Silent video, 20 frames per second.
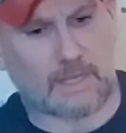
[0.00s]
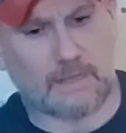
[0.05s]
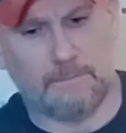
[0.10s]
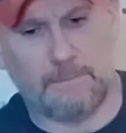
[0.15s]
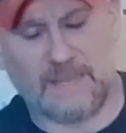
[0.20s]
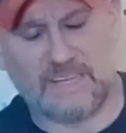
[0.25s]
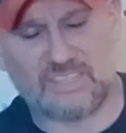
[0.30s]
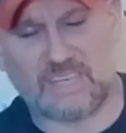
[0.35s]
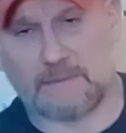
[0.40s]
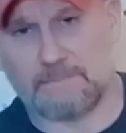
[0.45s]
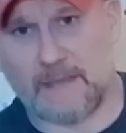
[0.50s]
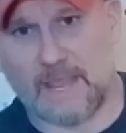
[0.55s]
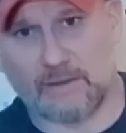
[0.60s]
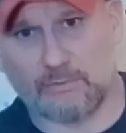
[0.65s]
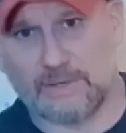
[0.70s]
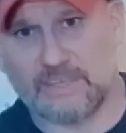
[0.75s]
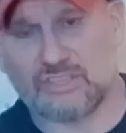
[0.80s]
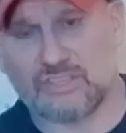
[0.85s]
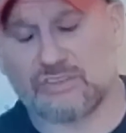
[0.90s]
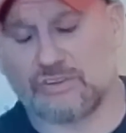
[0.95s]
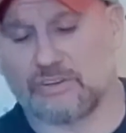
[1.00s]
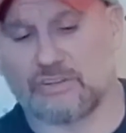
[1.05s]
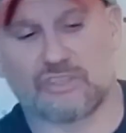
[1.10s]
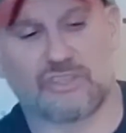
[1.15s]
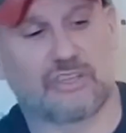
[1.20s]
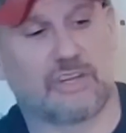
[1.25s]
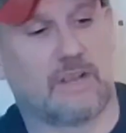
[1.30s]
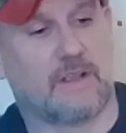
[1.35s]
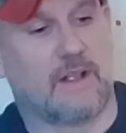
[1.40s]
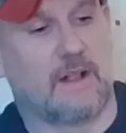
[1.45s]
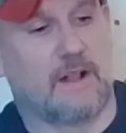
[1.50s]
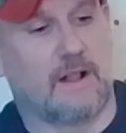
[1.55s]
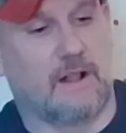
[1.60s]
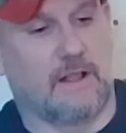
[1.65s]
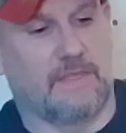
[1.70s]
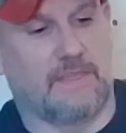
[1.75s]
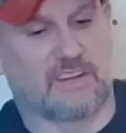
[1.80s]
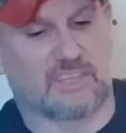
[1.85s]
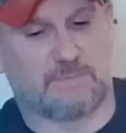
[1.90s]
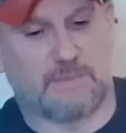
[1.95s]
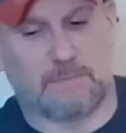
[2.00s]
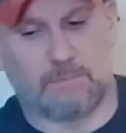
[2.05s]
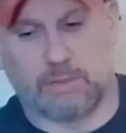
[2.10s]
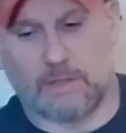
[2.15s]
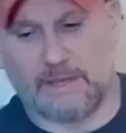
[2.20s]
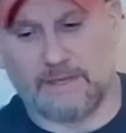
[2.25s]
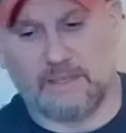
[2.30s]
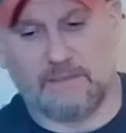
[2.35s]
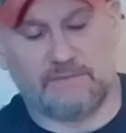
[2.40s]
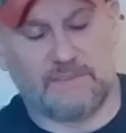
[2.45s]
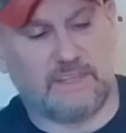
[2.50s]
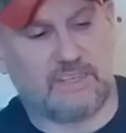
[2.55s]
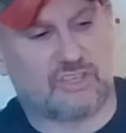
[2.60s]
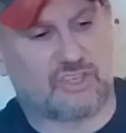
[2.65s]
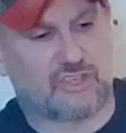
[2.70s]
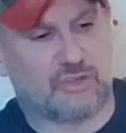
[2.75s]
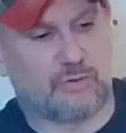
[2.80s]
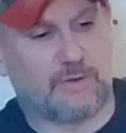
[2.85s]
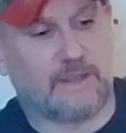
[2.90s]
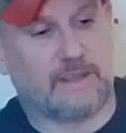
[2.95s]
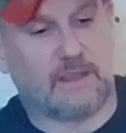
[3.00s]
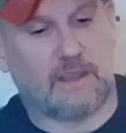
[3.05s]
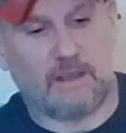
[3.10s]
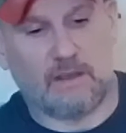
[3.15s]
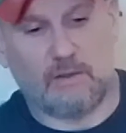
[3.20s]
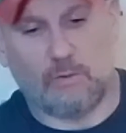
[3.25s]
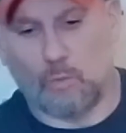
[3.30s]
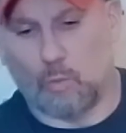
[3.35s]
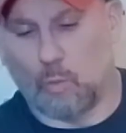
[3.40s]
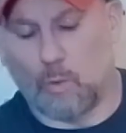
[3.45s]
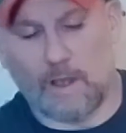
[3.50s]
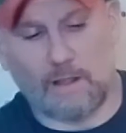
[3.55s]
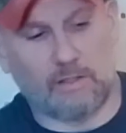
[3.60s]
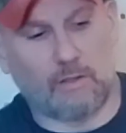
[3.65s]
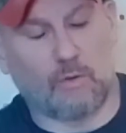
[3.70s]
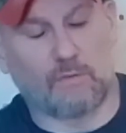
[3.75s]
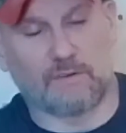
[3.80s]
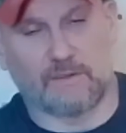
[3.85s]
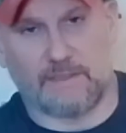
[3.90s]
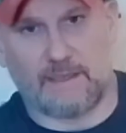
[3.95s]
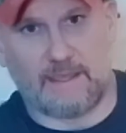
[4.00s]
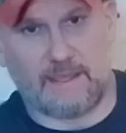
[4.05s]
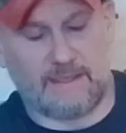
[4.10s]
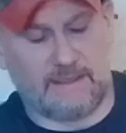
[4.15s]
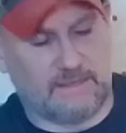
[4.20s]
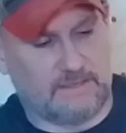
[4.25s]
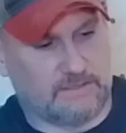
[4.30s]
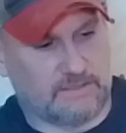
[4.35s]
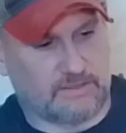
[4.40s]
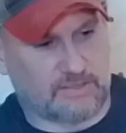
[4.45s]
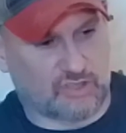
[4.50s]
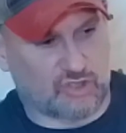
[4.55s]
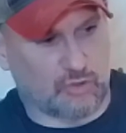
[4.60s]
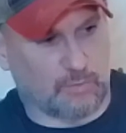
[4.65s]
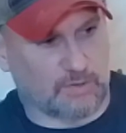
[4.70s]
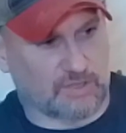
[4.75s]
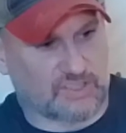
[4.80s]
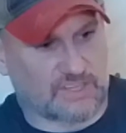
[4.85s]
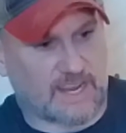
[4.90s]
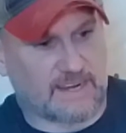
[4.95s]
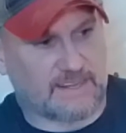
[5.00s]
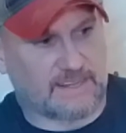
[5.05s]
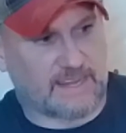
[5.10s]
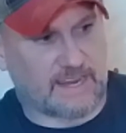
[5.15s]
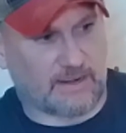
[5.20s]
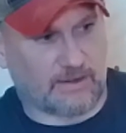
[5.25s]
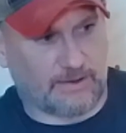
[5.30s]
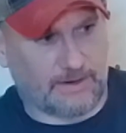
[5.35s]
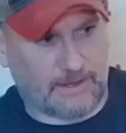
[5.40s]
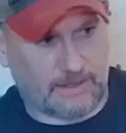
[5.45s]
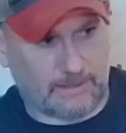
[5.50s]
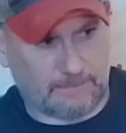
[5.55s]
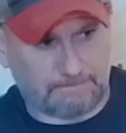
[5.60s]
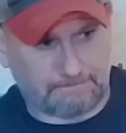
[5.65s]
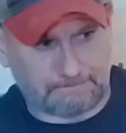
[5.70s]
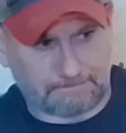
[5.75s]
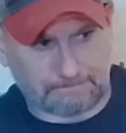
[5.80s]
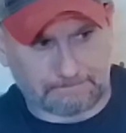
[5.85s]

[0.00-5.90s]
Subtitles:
Based on my research, there's been plenty of these shooting at well over that into the supersonic area.